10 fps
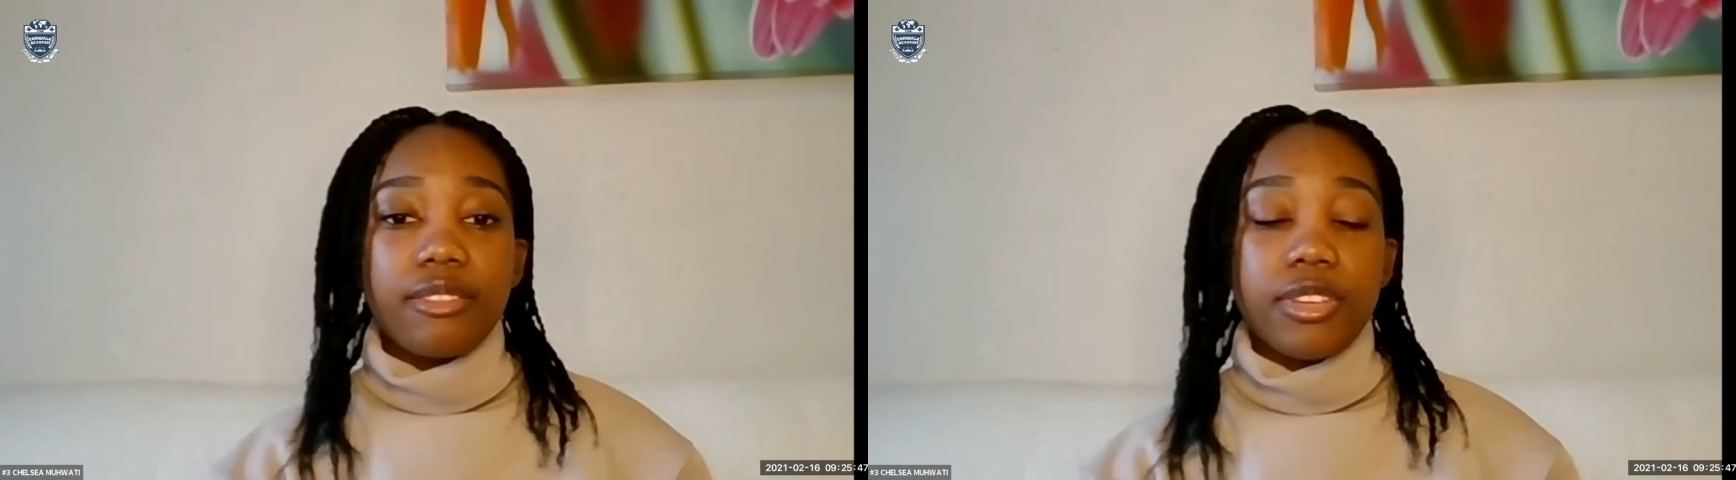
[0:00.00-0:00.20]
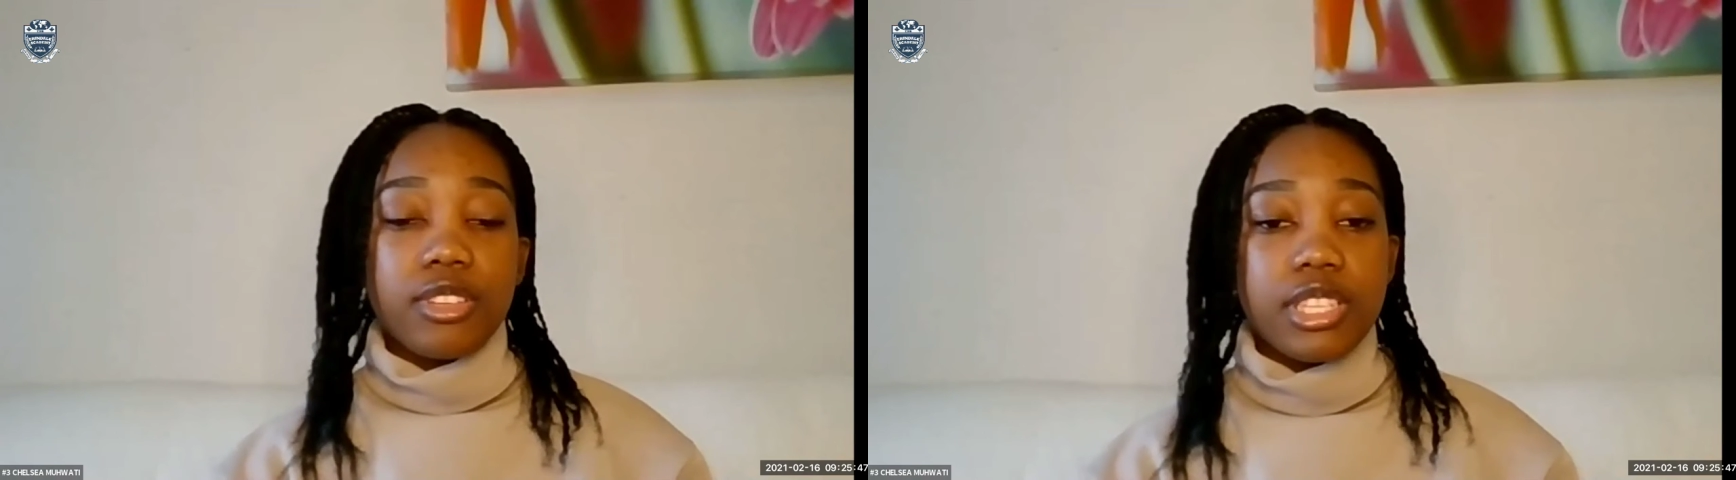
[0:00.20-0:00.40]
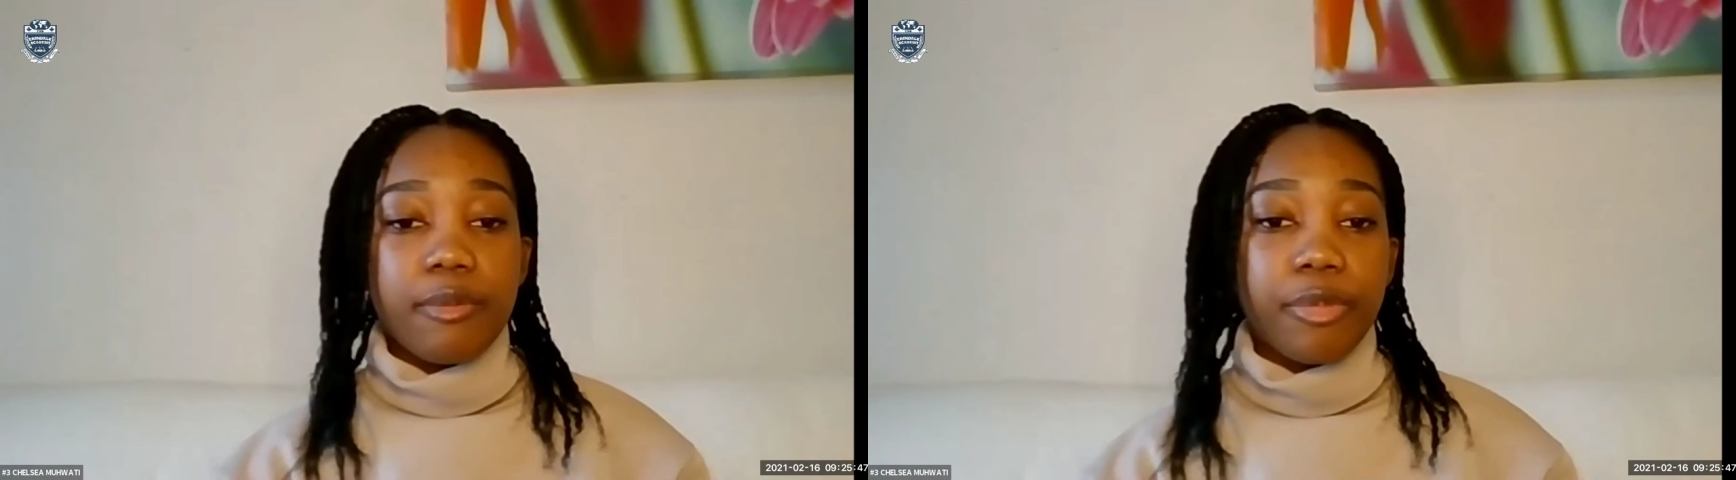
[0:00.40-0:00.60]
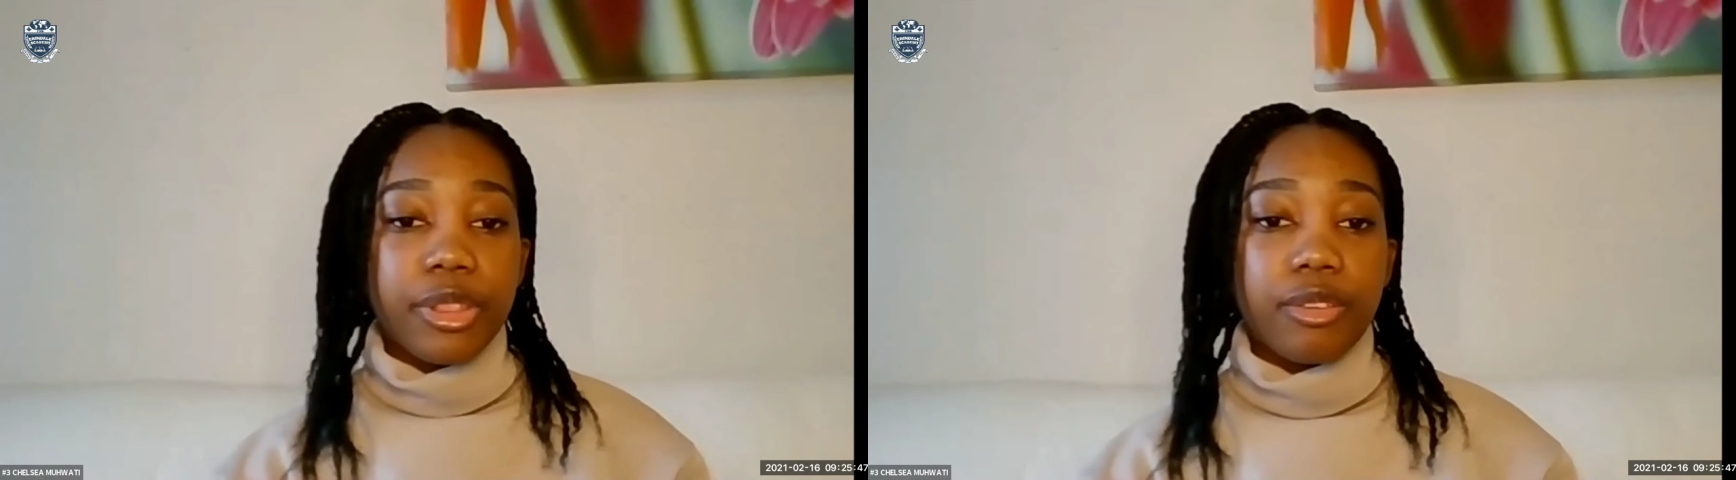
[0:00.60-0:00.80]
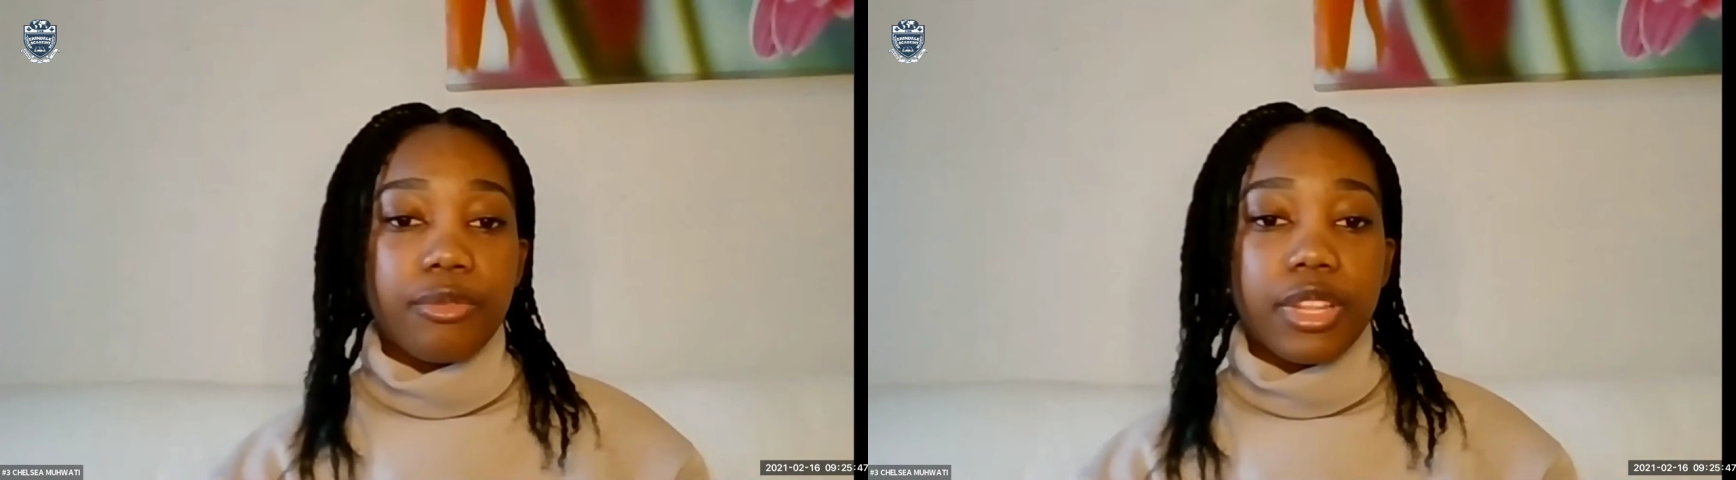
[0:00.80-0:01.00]
feel
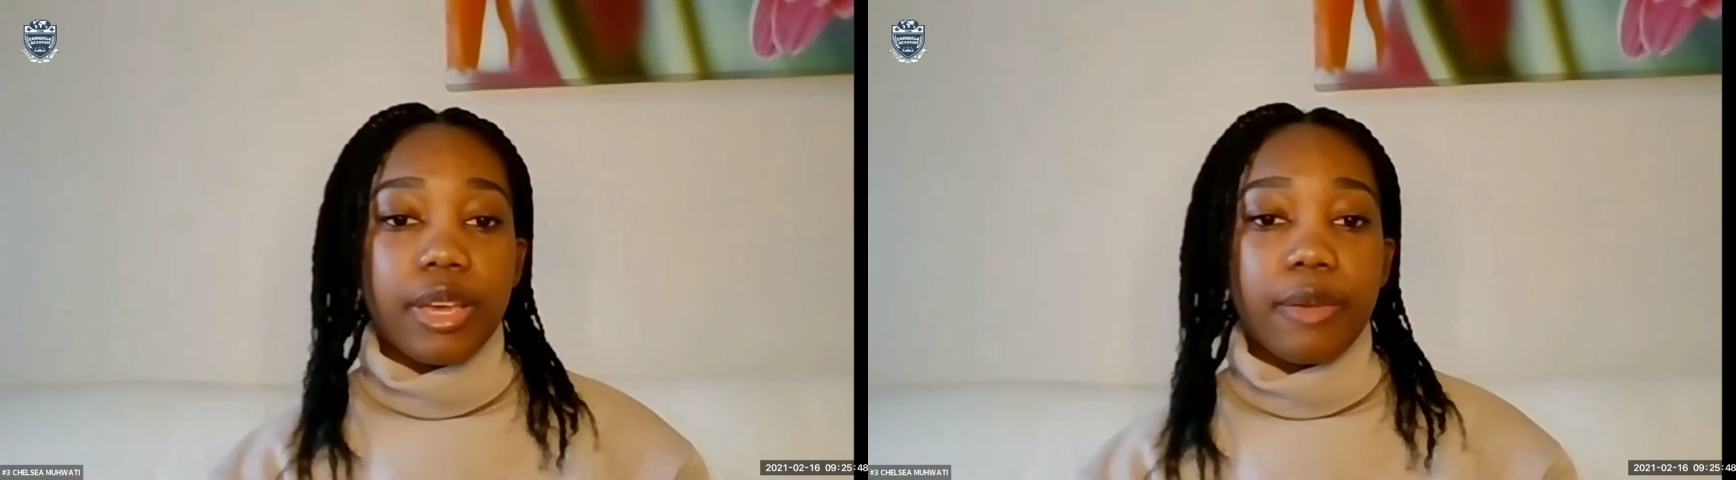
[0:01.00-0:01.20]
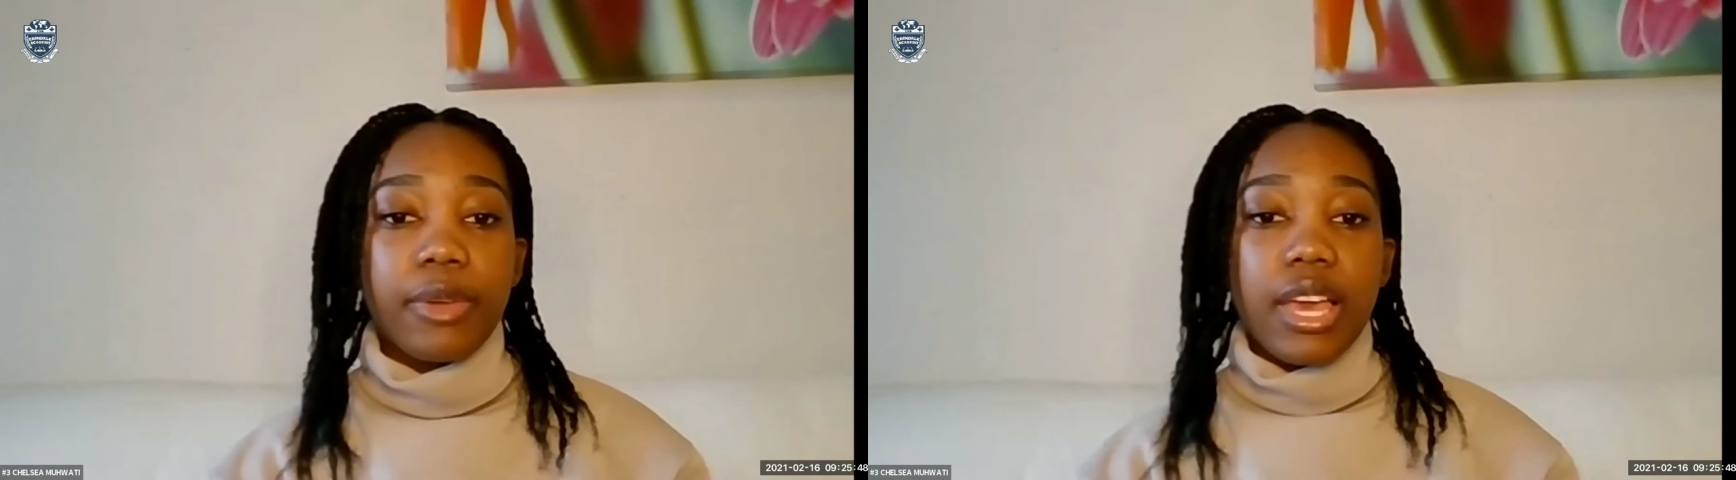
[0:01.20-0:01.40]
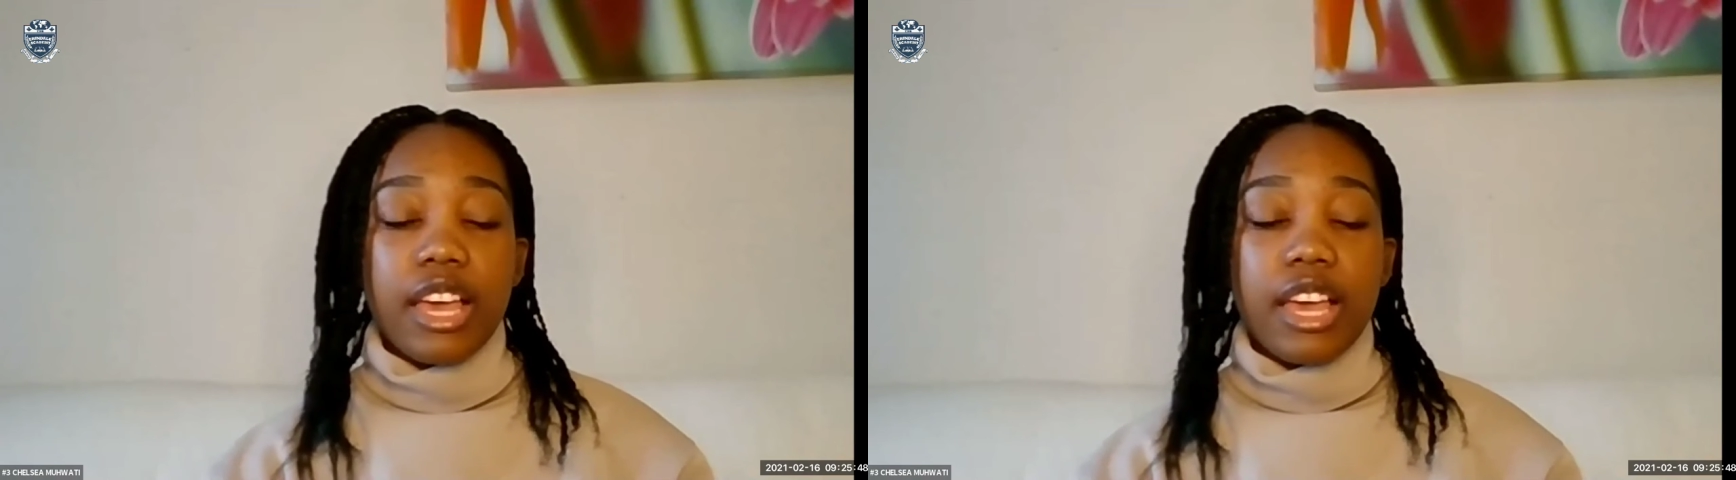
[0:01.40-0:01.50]
sympathy for them.